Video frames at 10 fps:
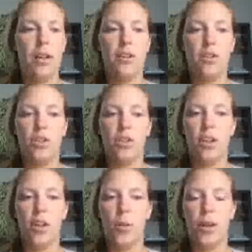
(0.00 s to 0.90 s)
this is just
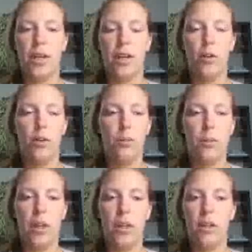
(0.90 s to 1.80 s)
another way to get a hold of
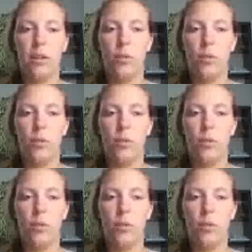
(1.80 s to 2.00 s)
me.